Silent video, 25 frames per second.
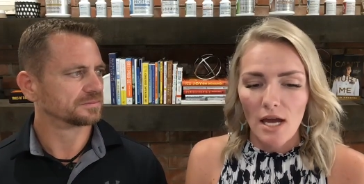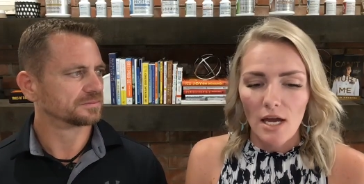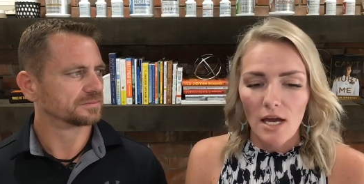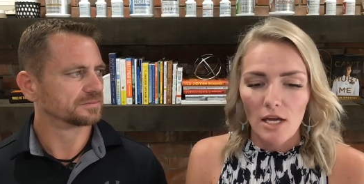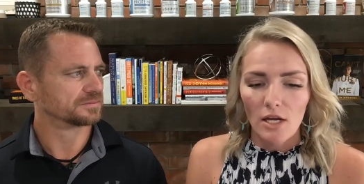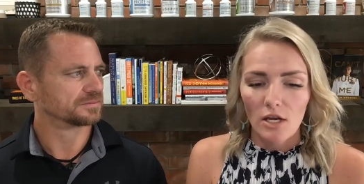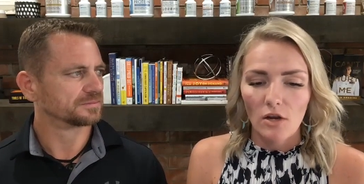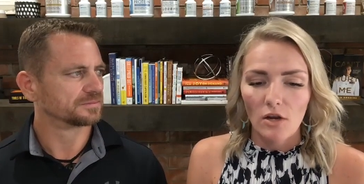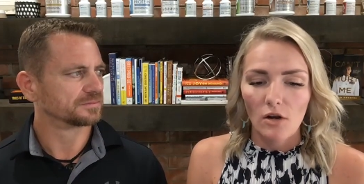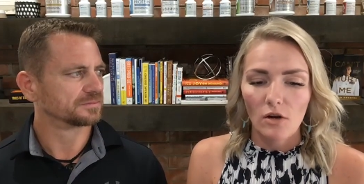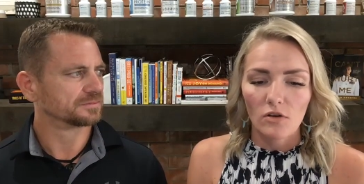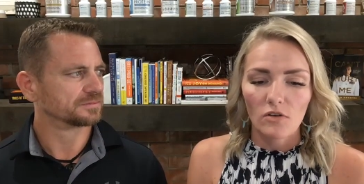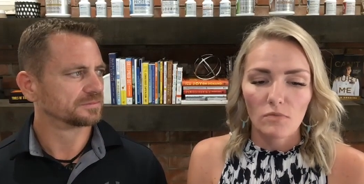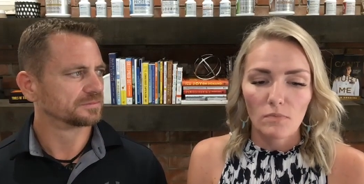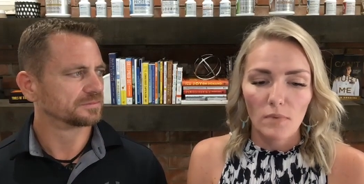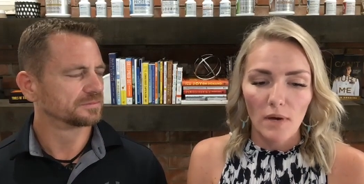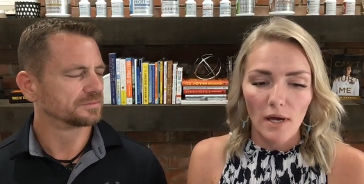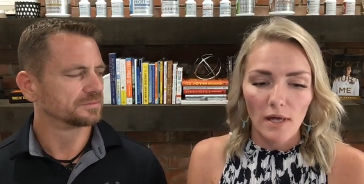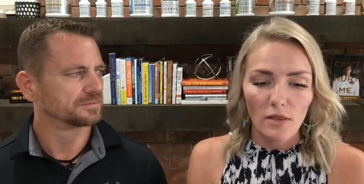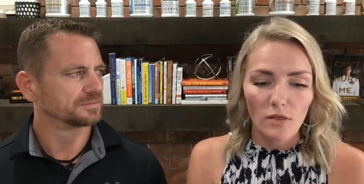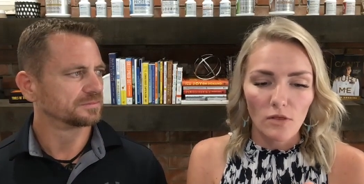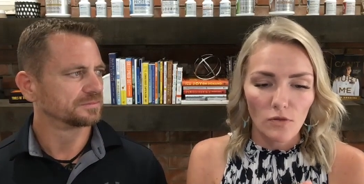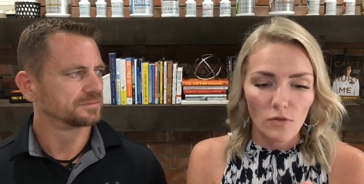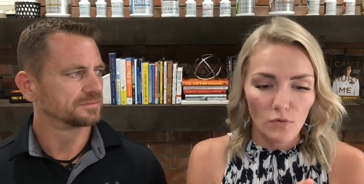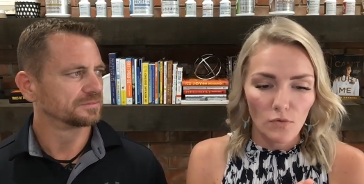Speaker 1: You know, you've
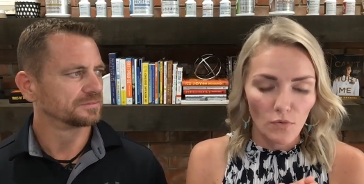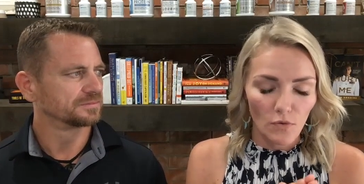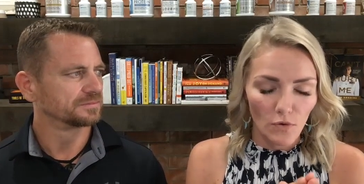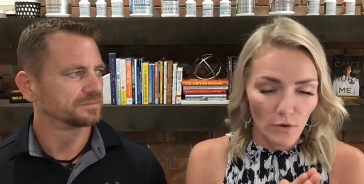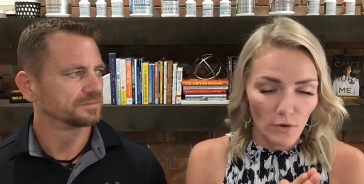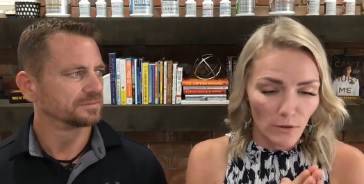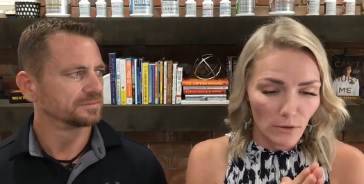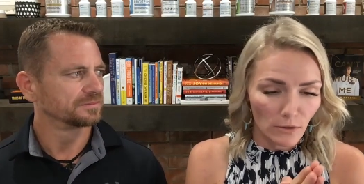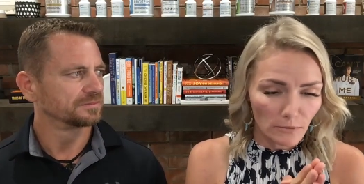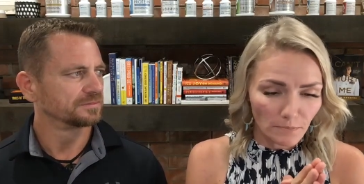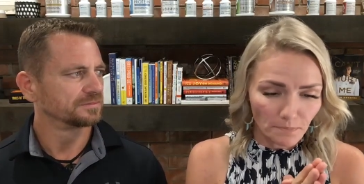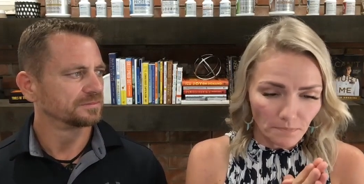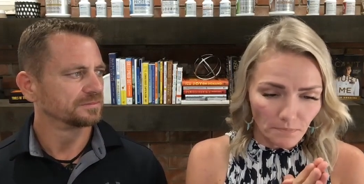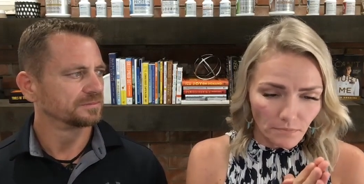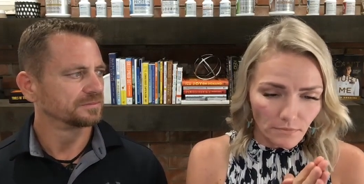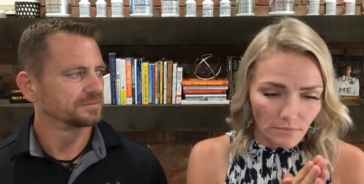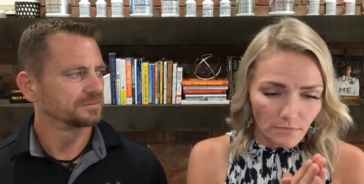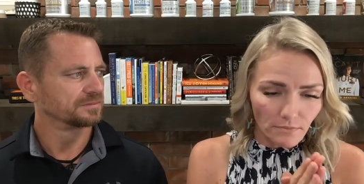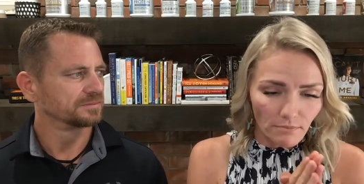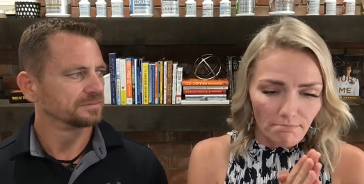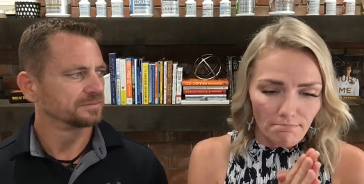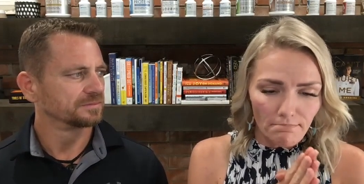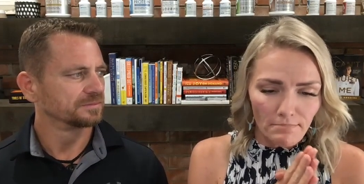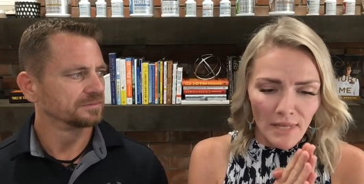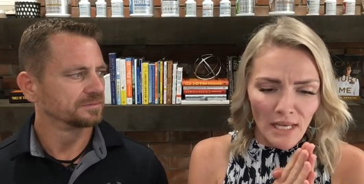been through
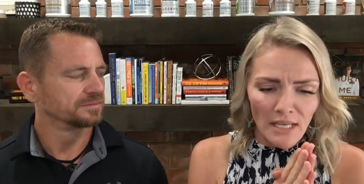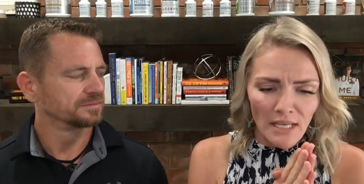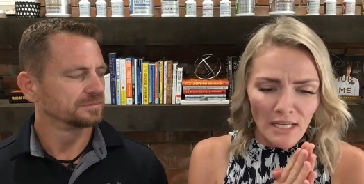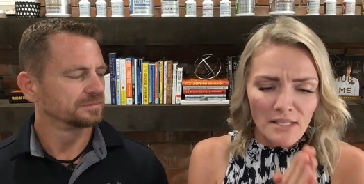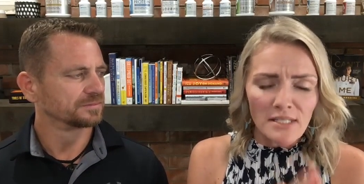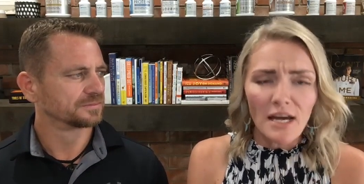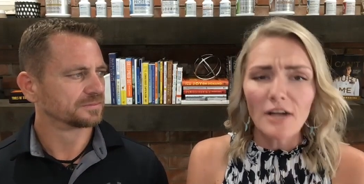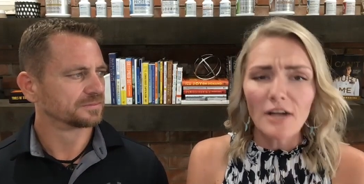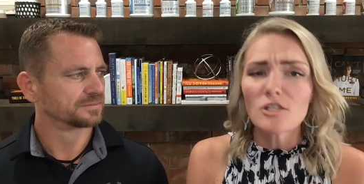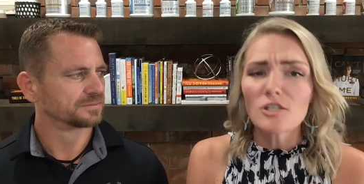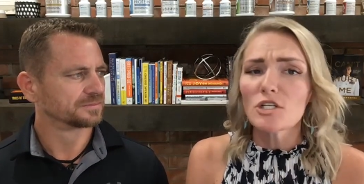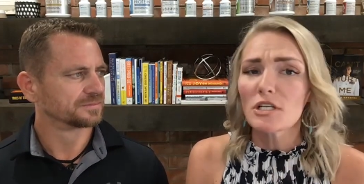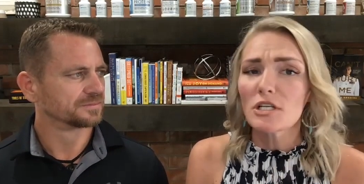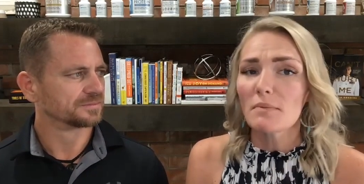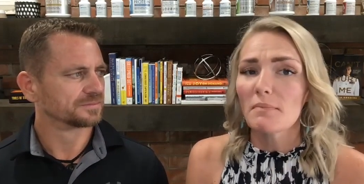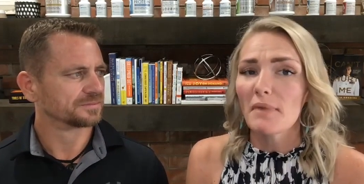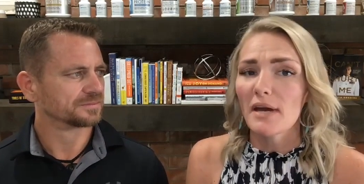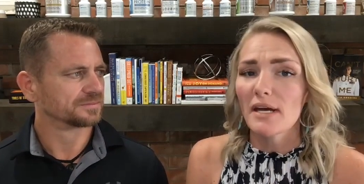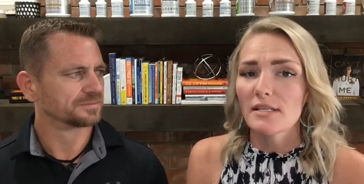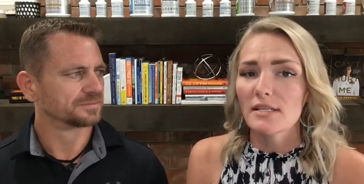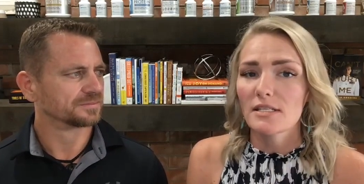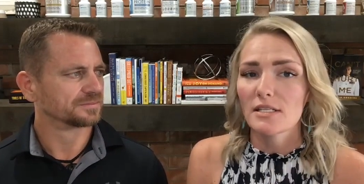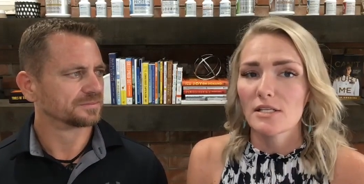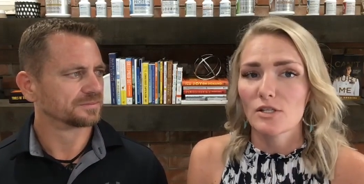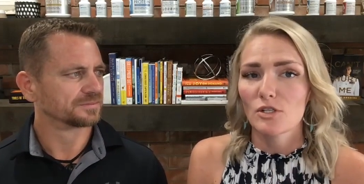such an
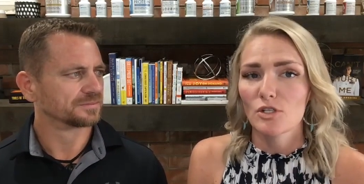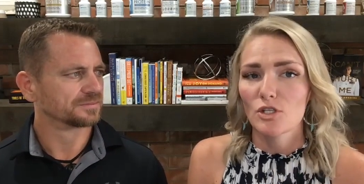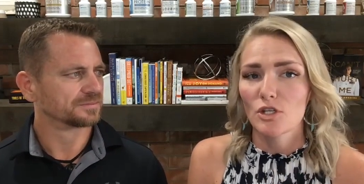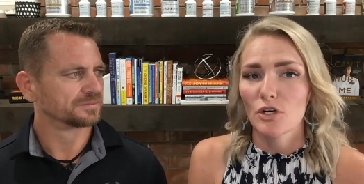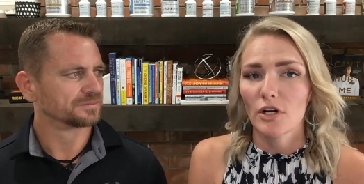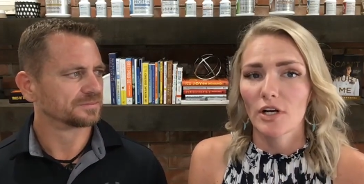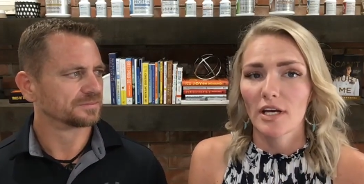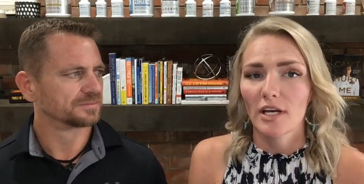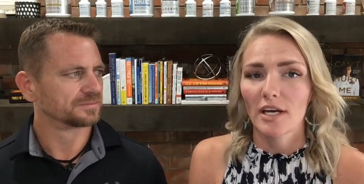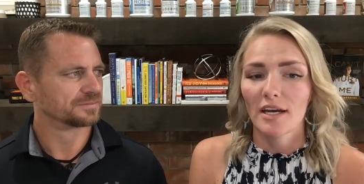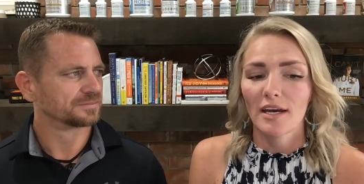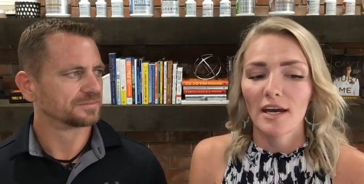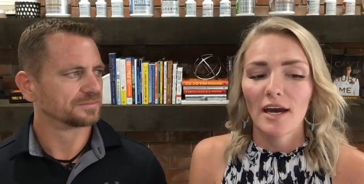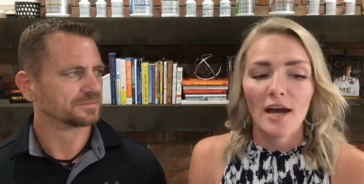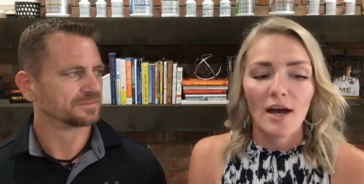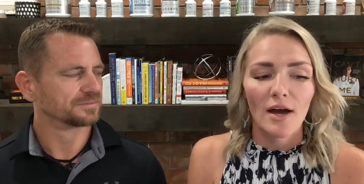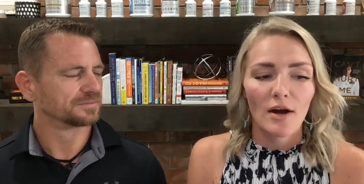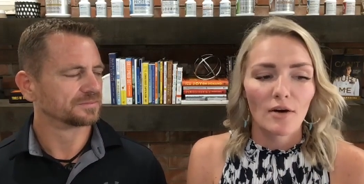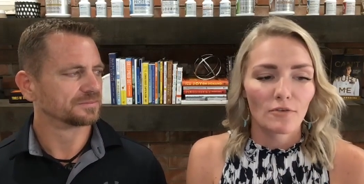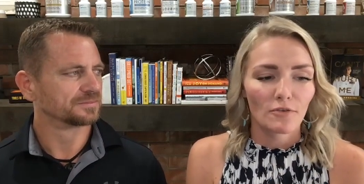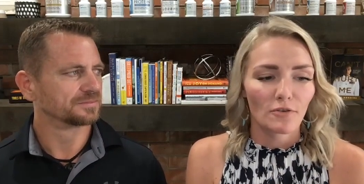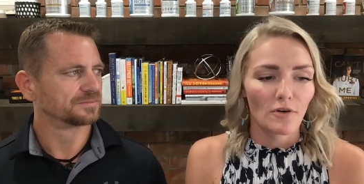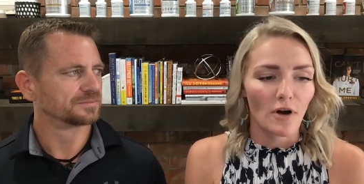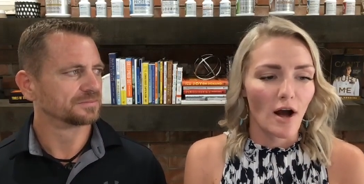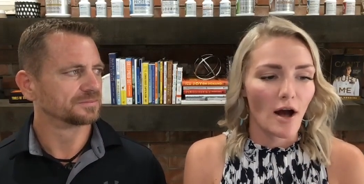amazing journey
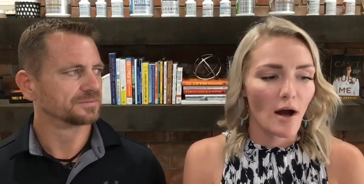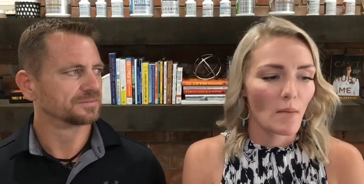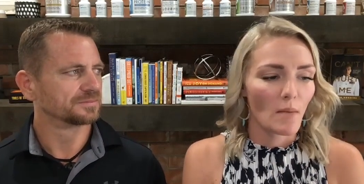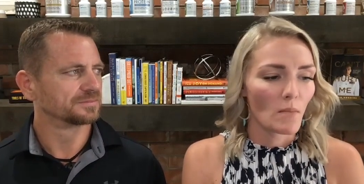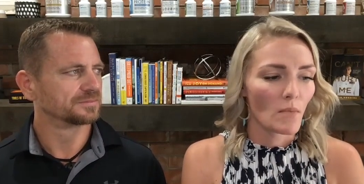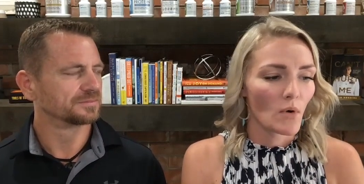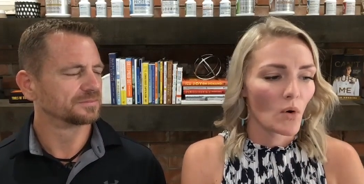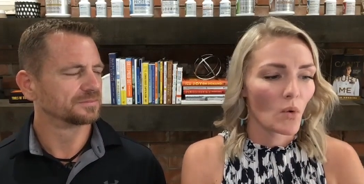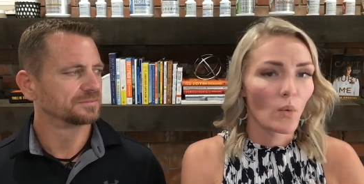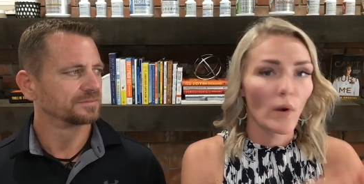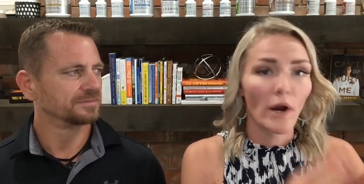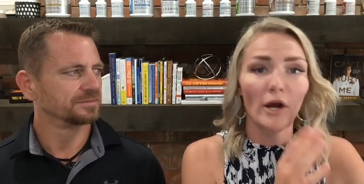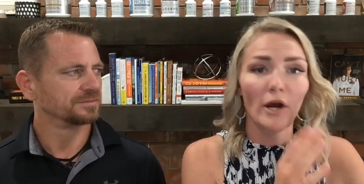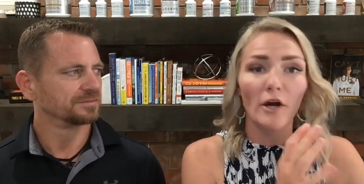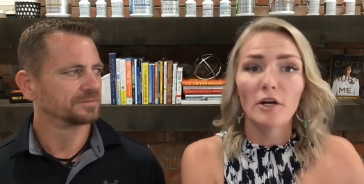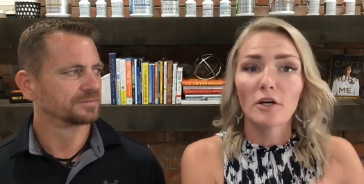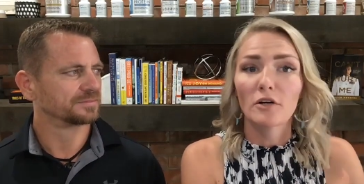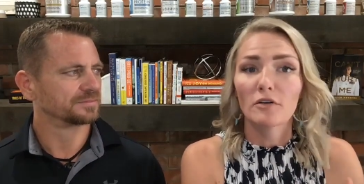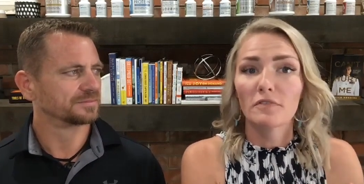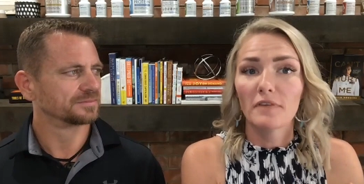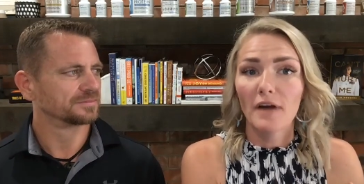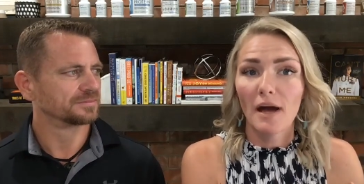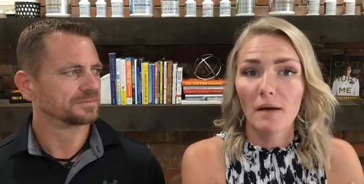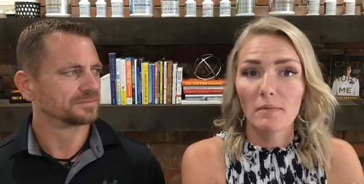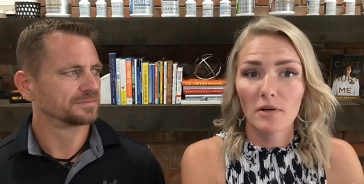from where your
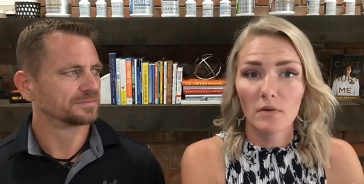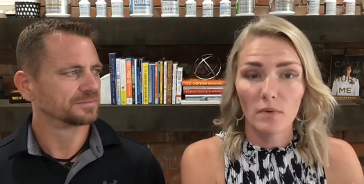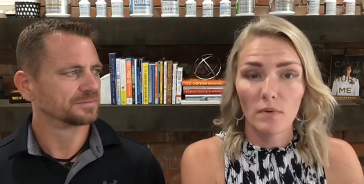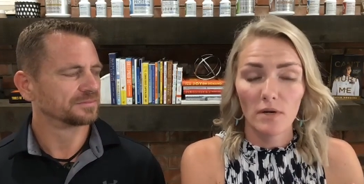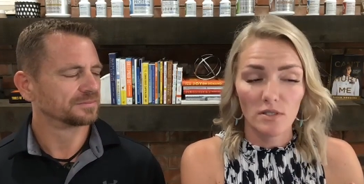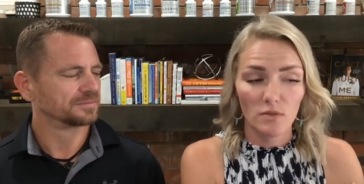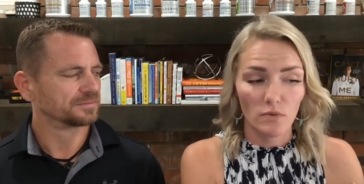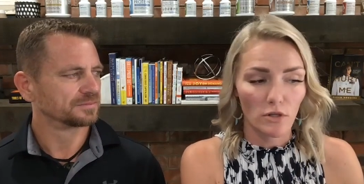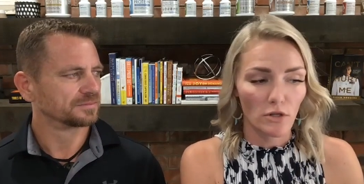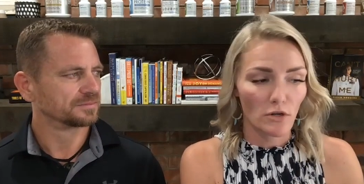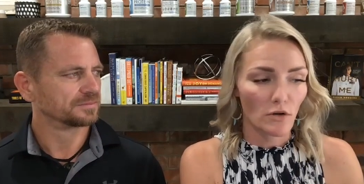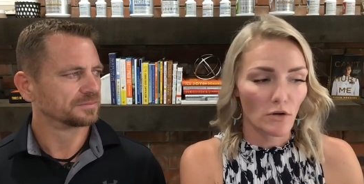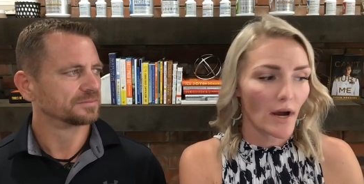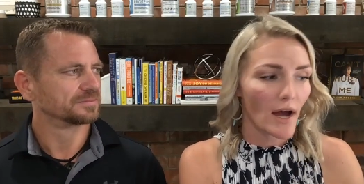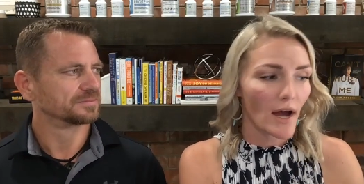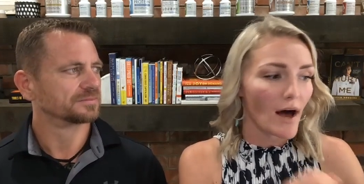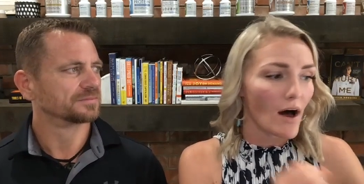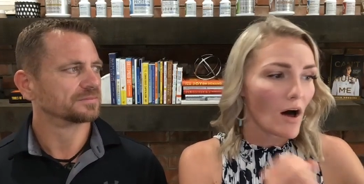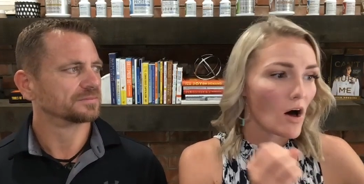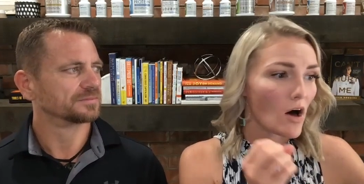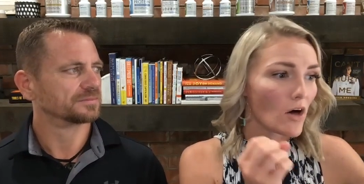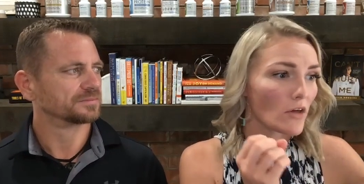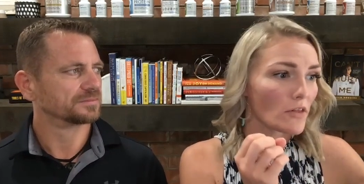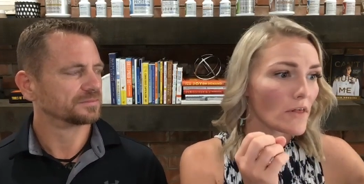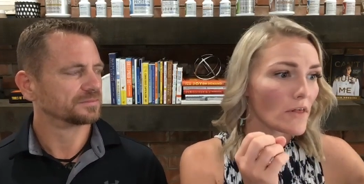family was with your
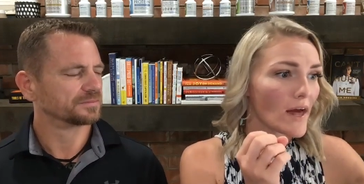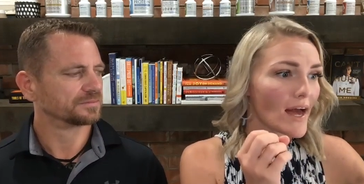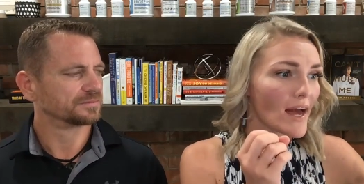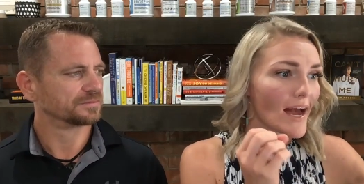health